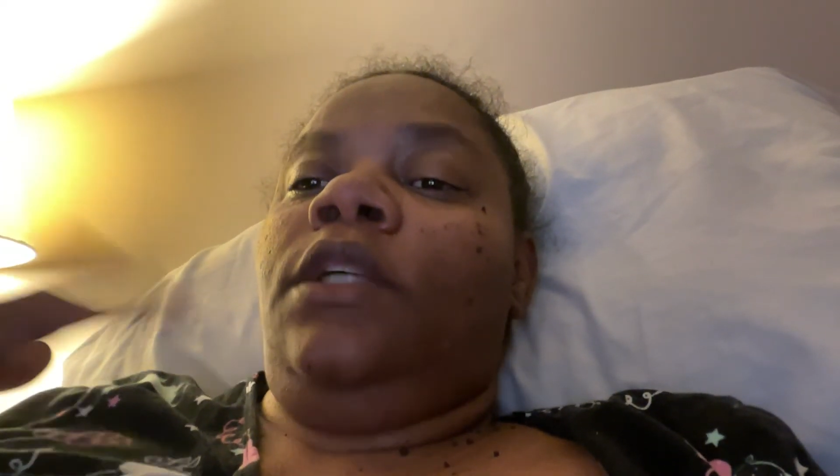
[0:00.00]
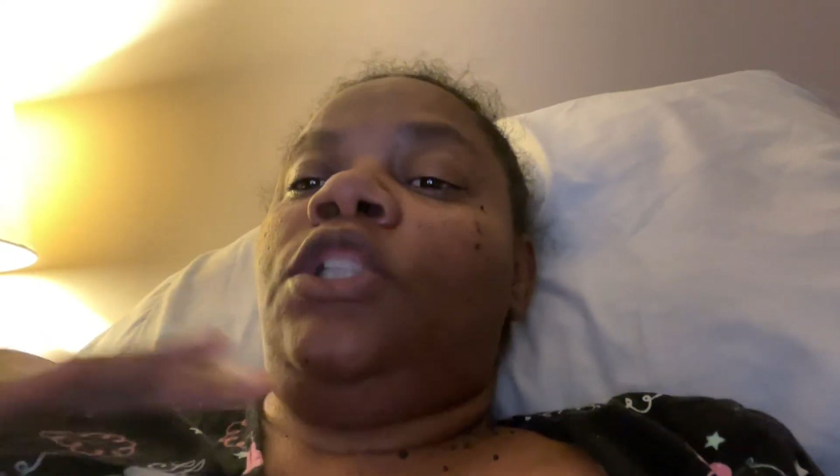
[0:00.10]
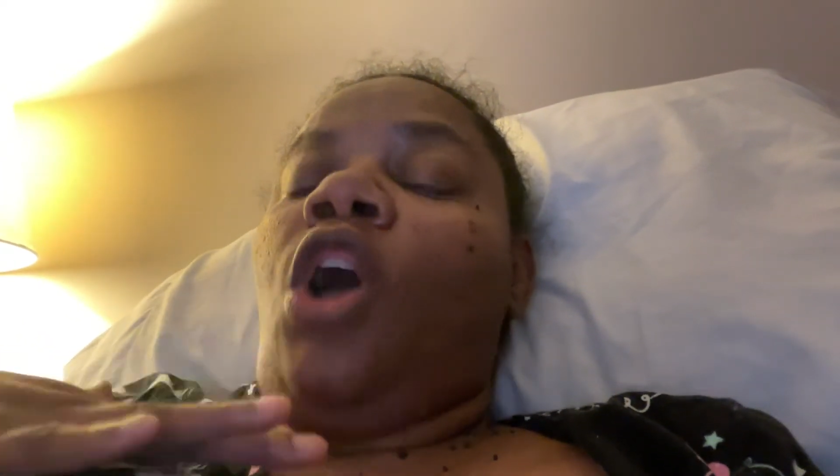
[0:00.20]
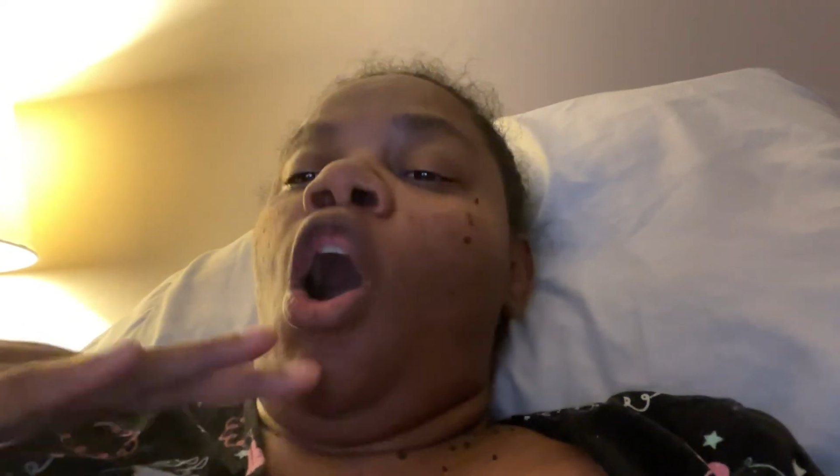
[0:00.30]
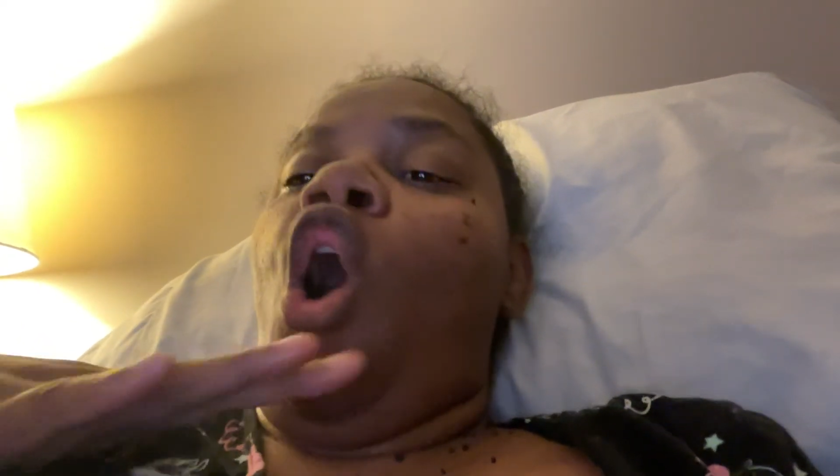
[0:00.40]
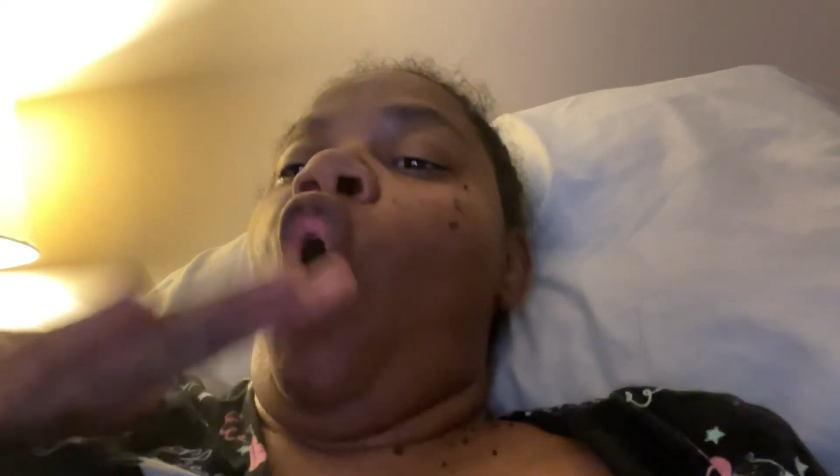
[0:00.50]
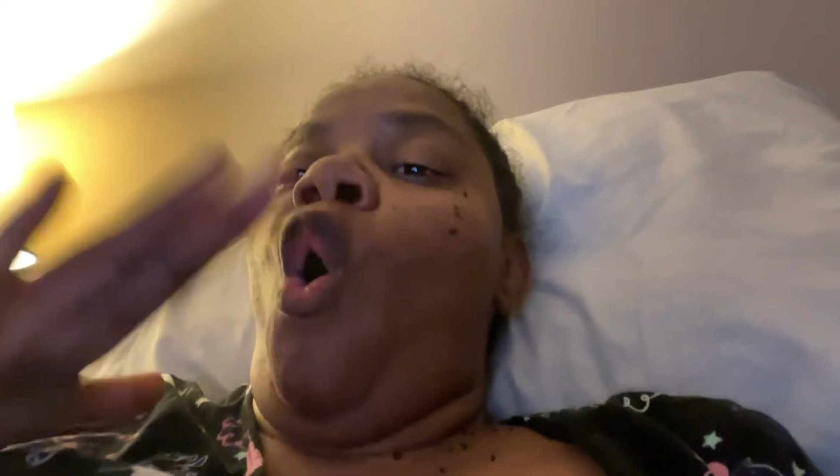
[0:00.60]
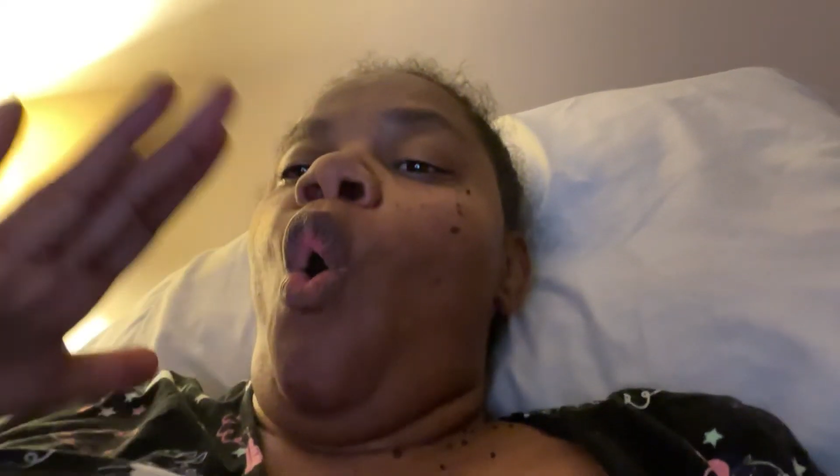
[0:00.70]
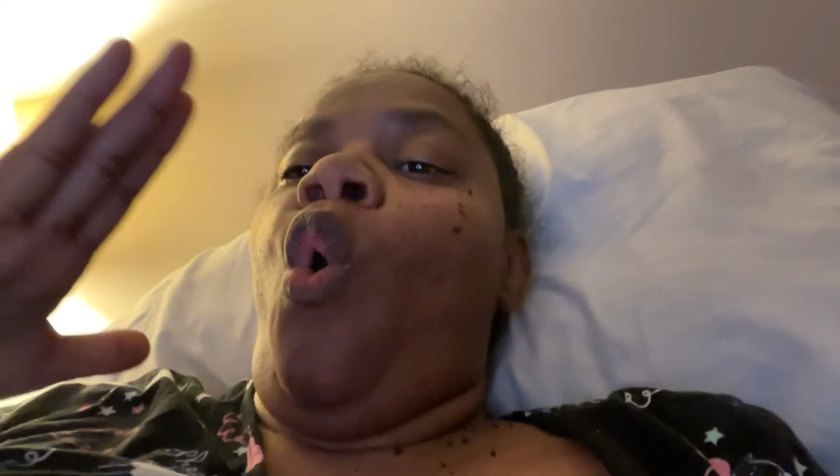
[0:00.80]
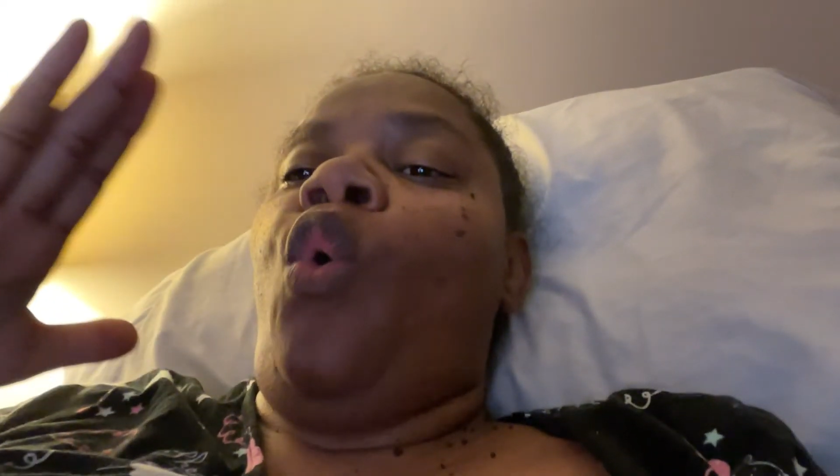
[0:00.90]
to
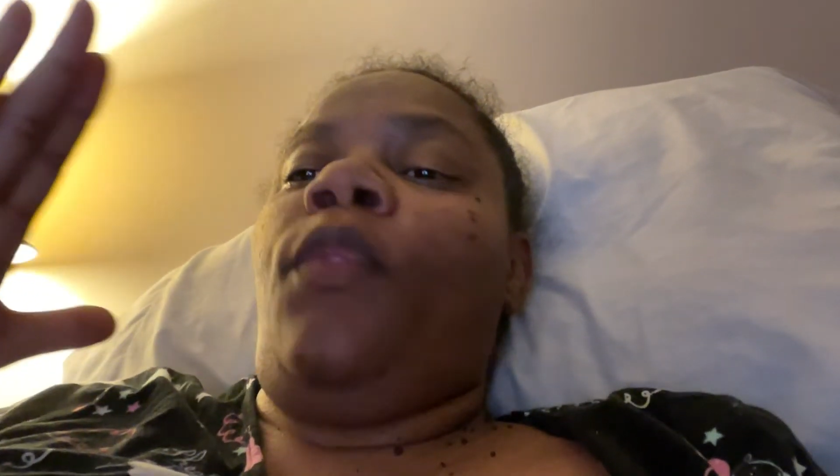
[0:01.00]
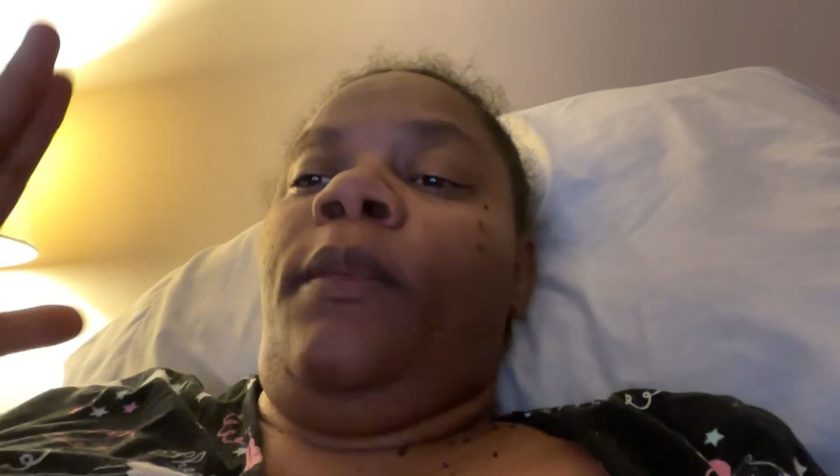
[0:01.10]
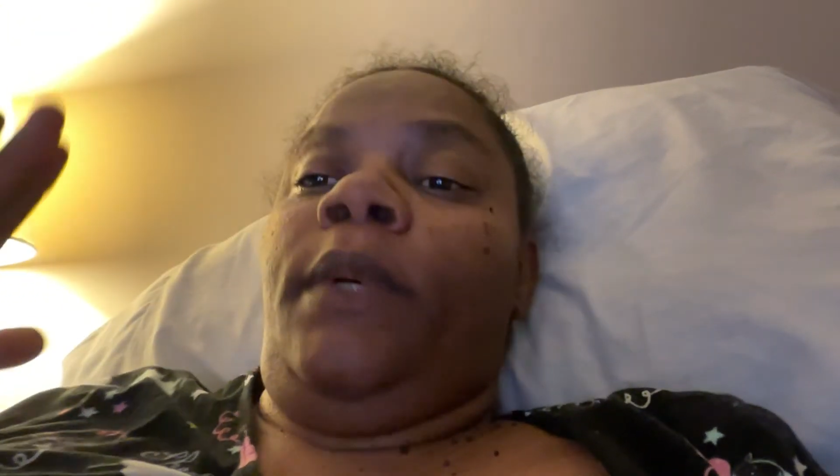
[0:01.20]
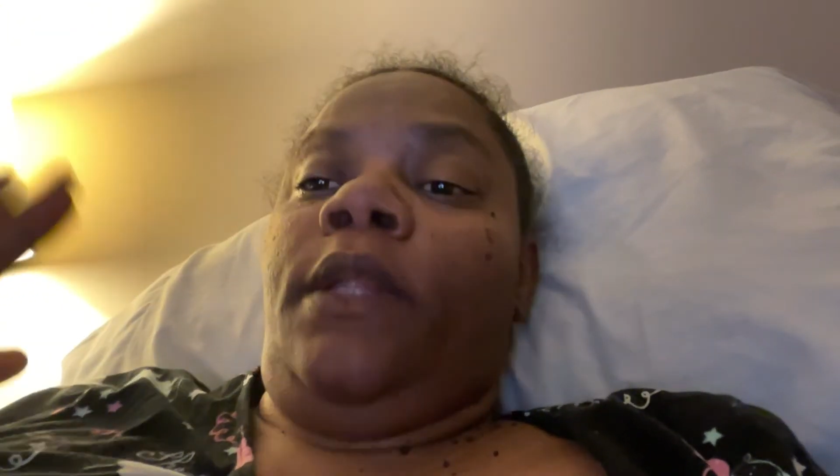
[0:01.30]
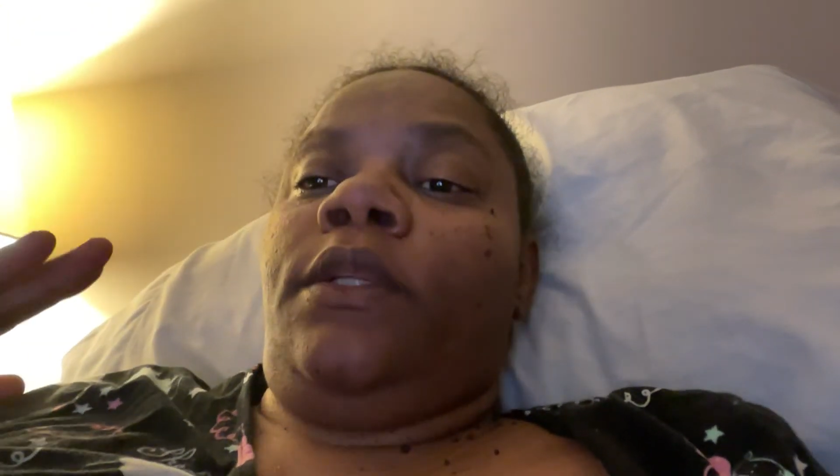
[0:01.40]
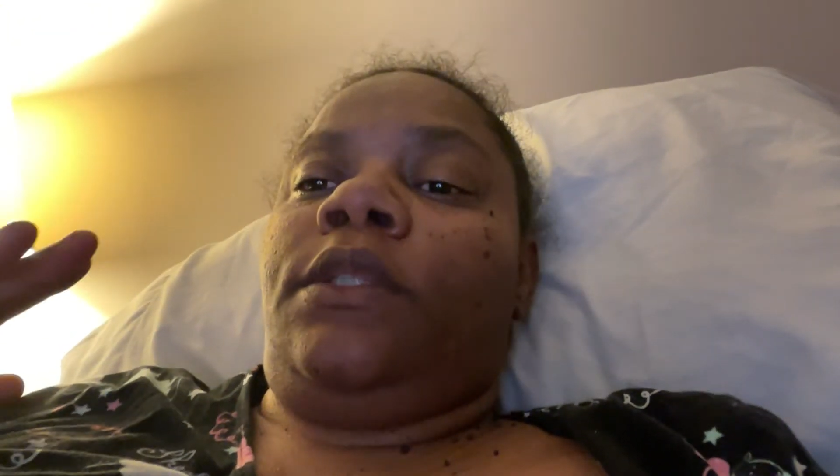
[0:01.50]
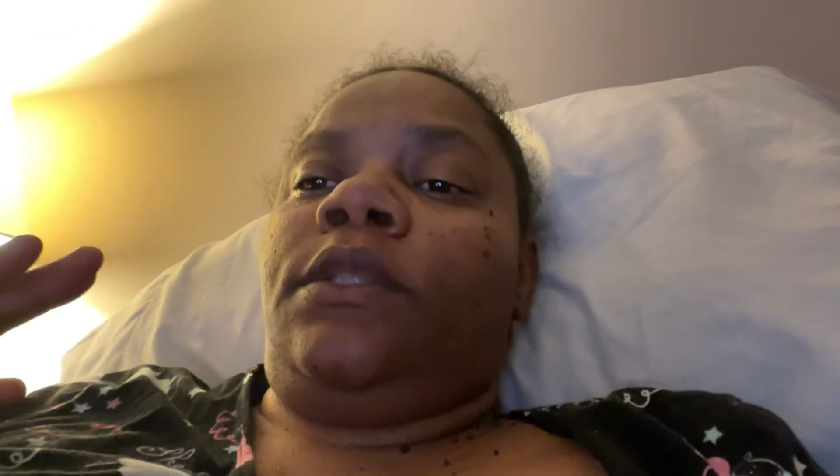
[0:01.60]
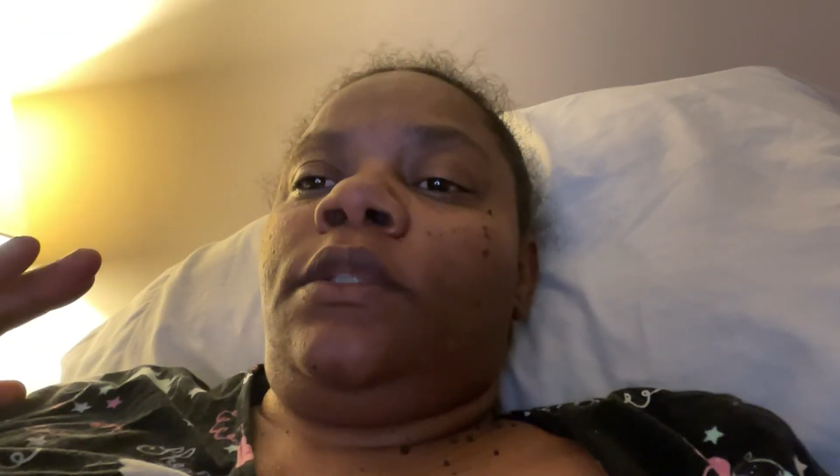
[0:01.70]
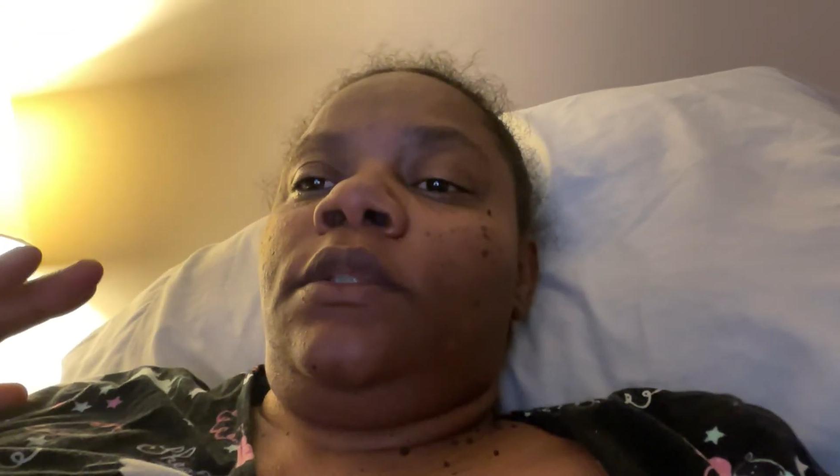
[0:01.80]
all the mothers.